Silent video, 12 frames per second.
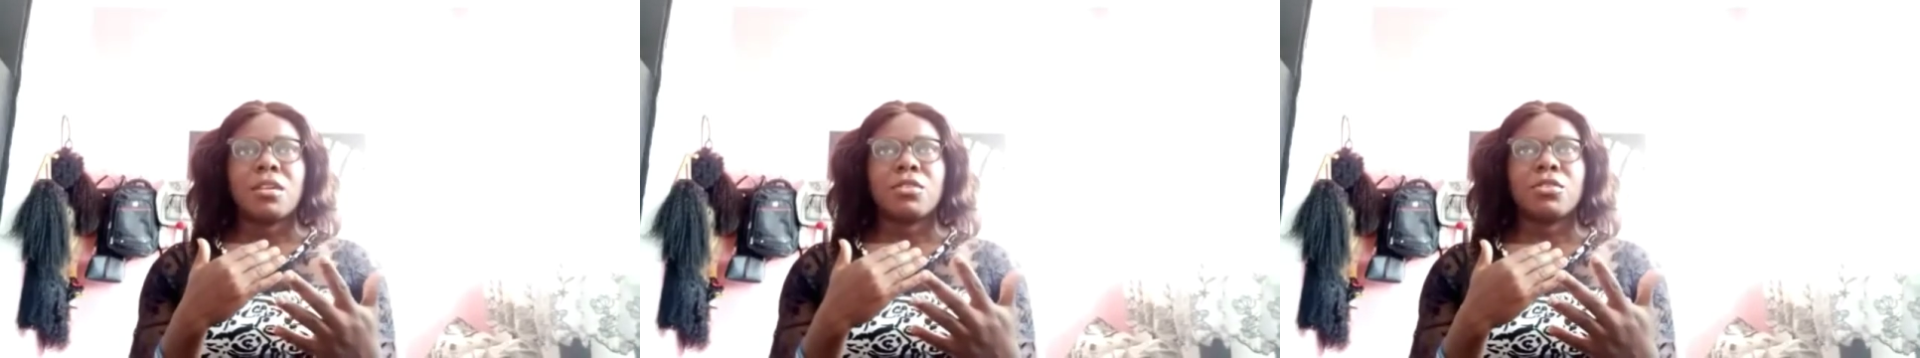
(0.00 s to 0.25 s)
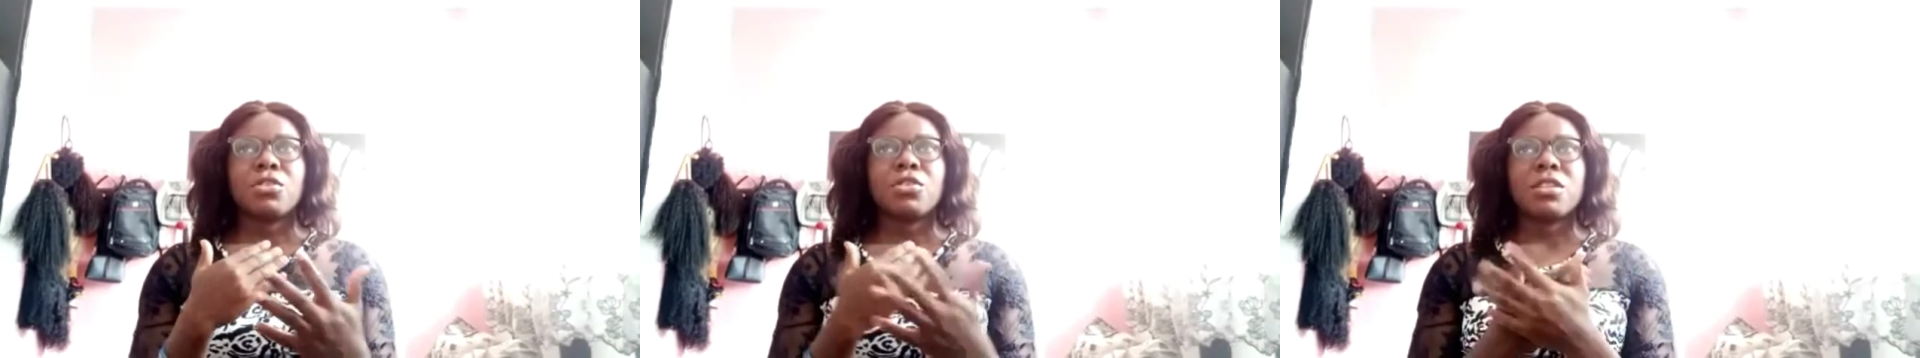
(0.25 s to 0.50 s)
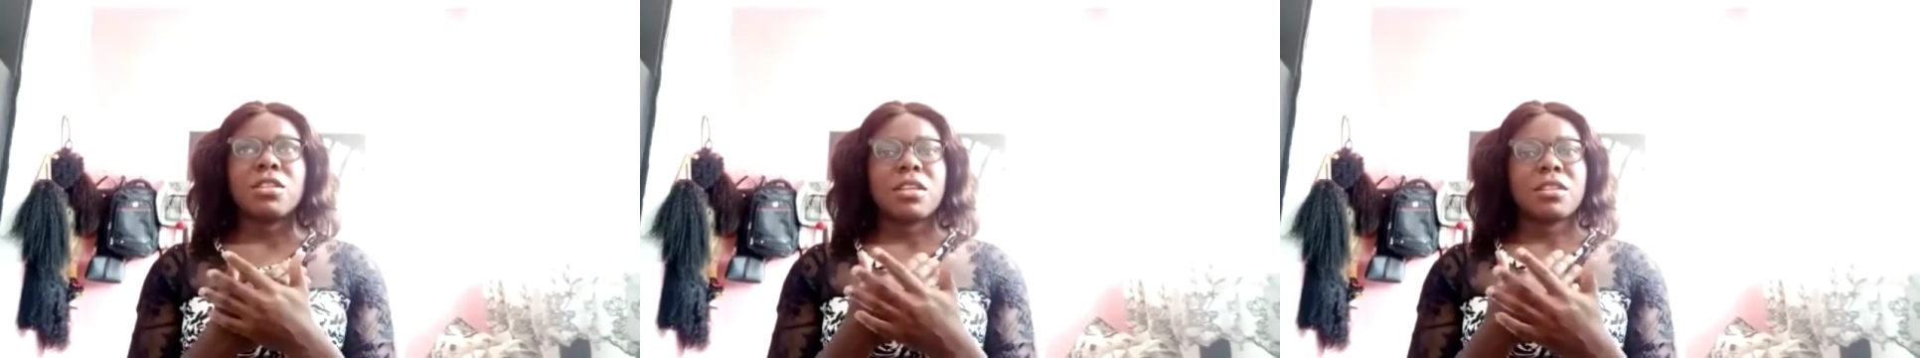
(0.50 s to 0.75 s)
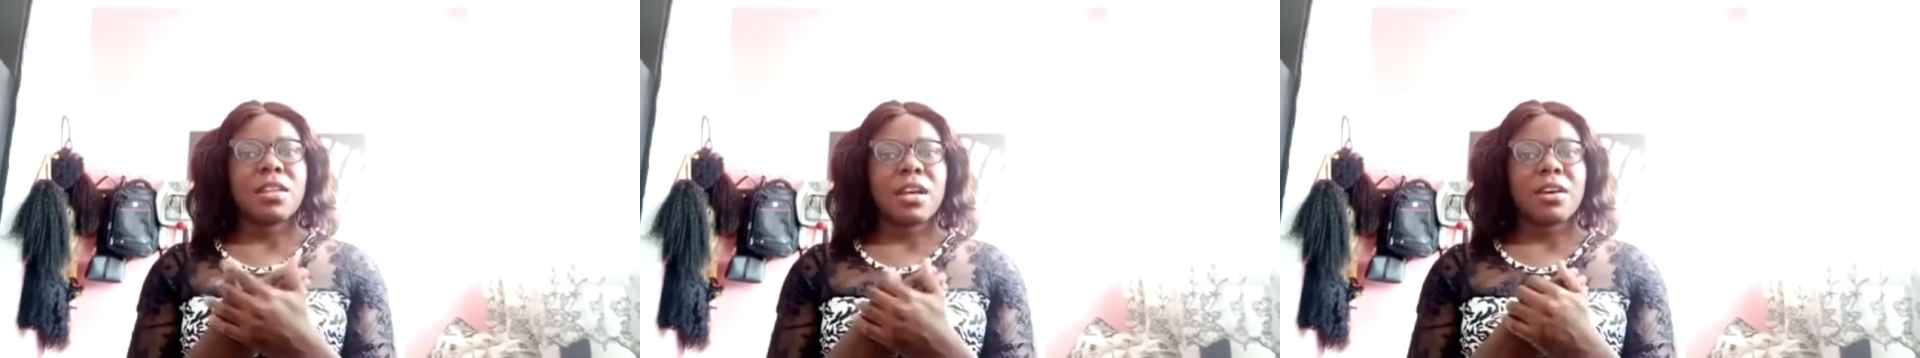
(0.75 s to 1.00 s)
you need a
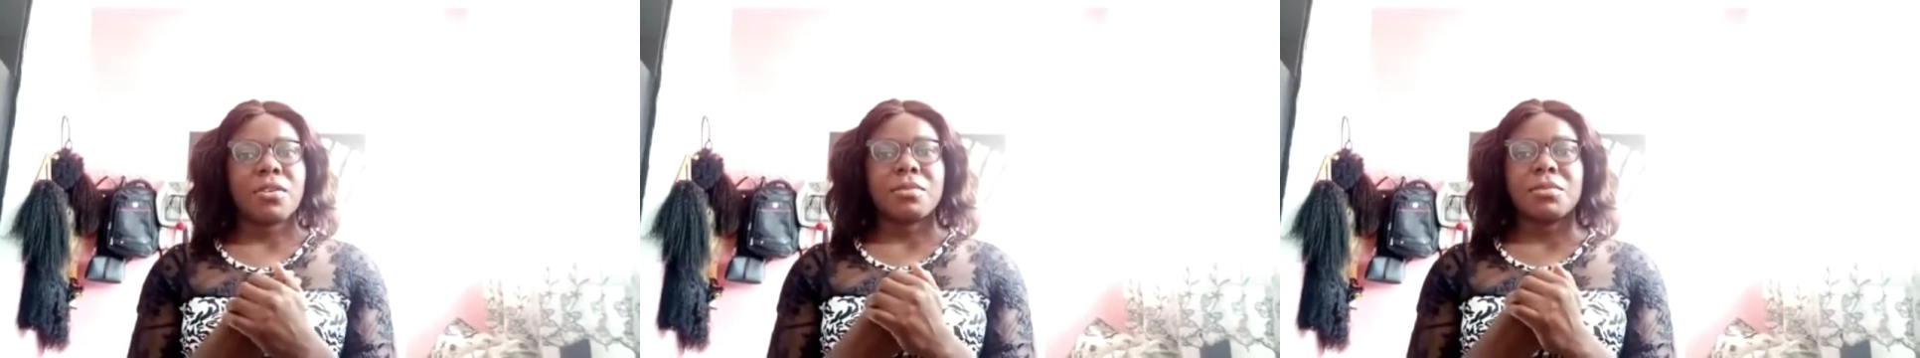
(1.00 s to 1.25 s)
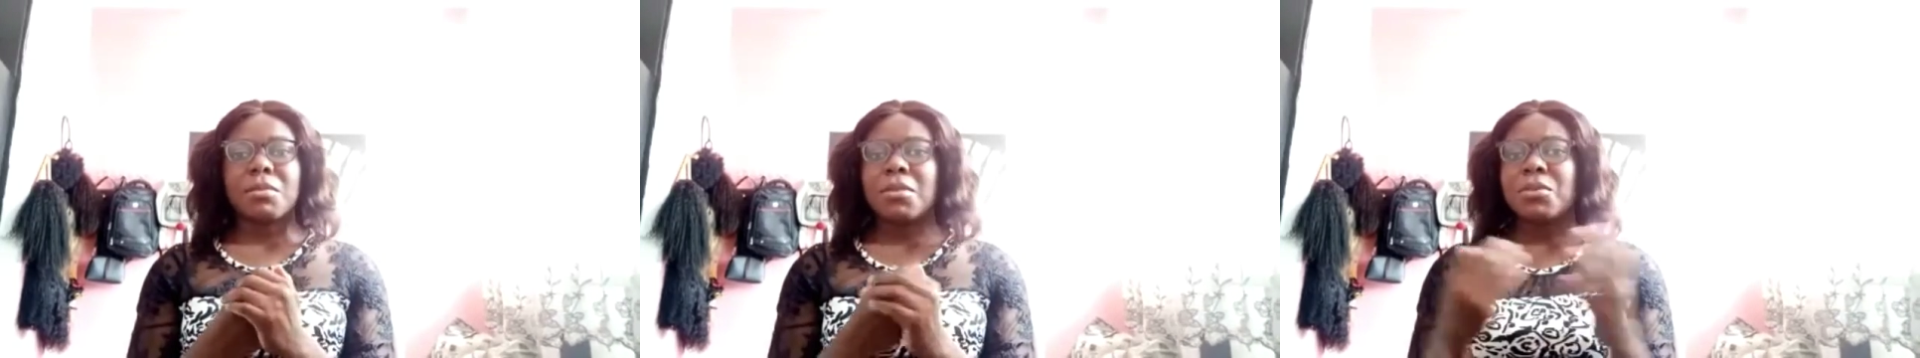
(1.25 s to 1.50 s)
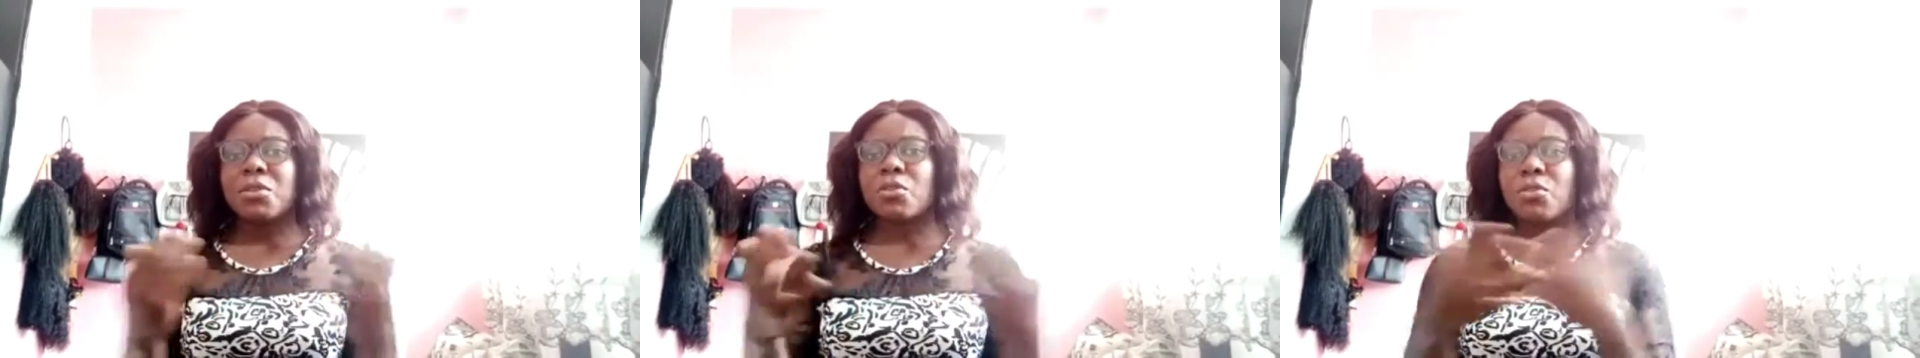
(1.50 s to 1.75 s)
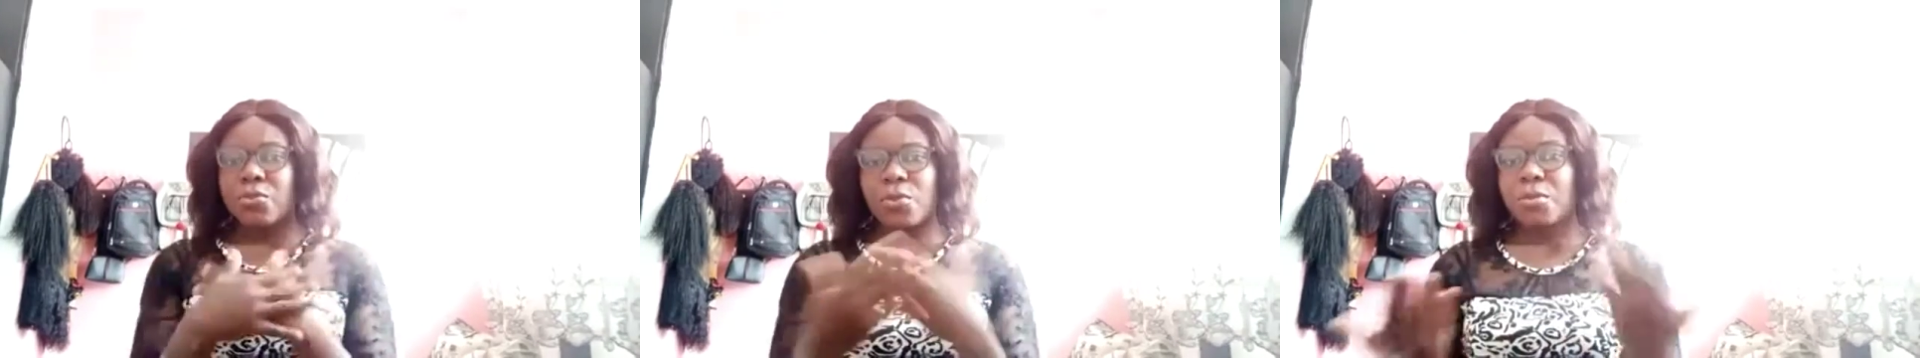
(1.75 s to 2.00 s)
diagram, then maybe you
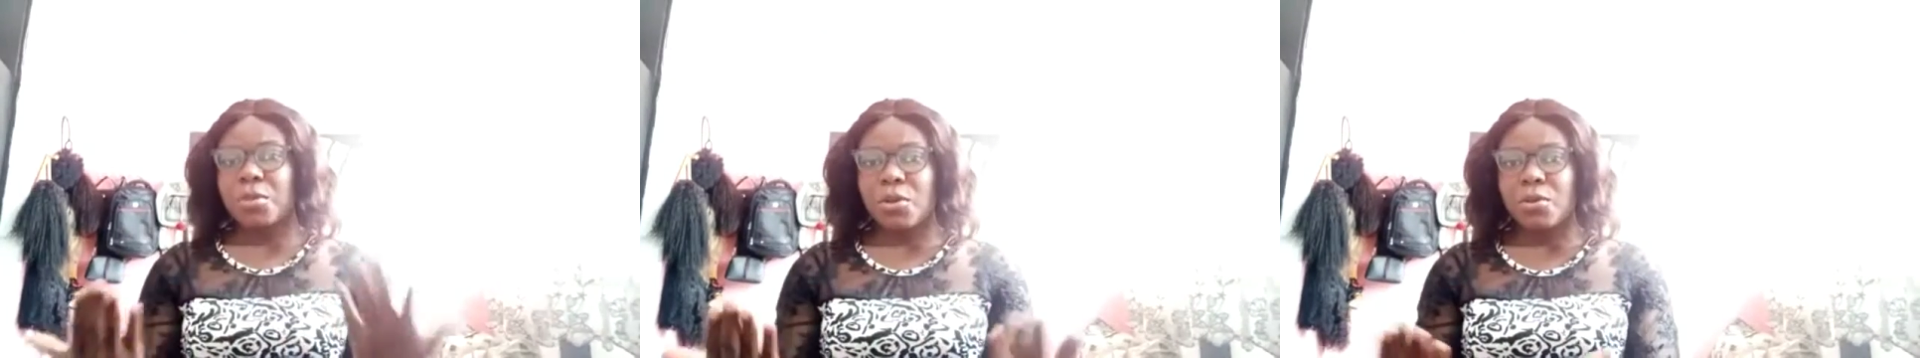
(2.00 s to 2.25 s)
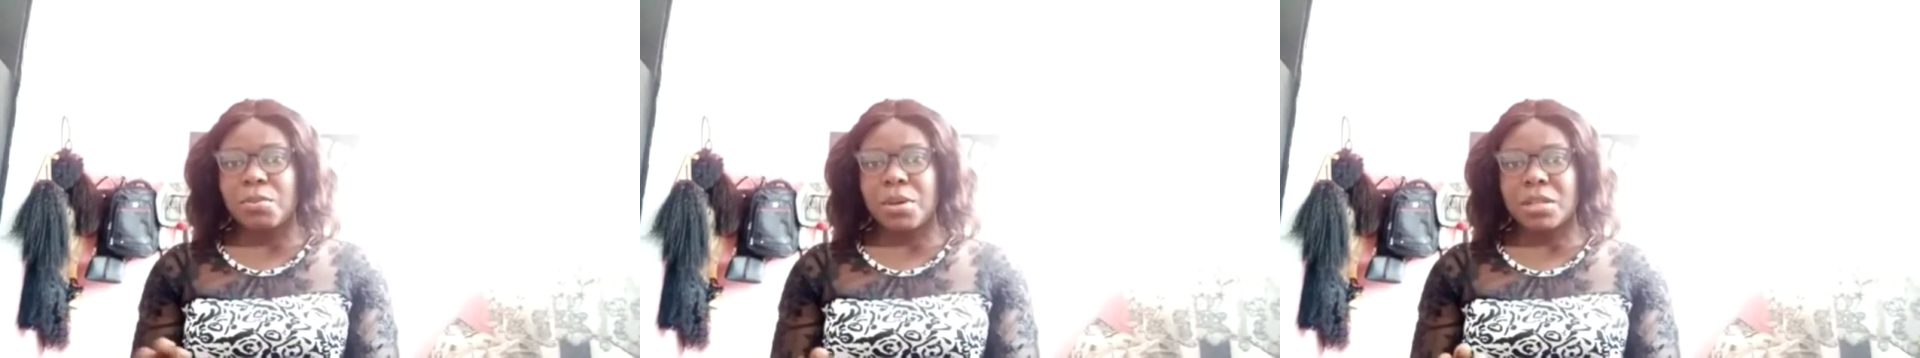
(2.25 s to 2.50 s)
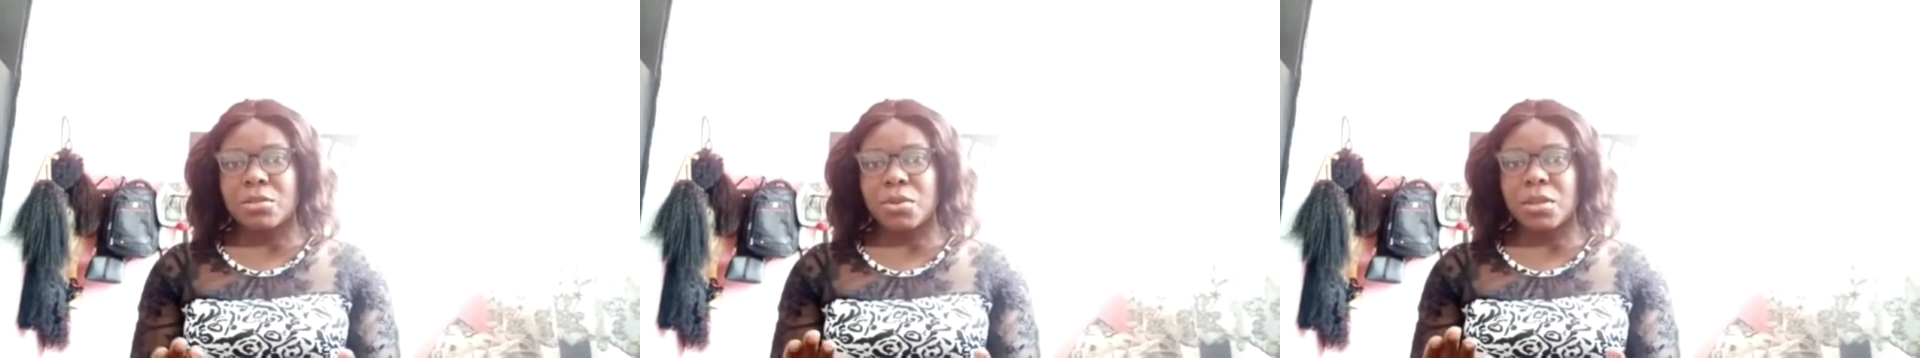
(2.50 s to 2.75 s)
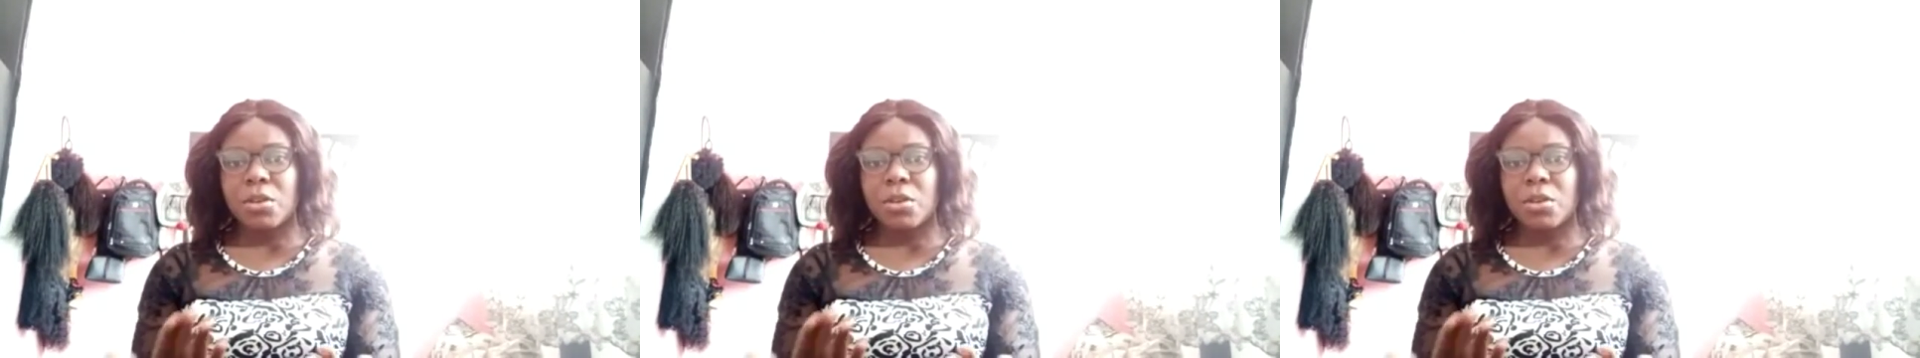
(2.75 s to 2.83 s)
could form your own pathway,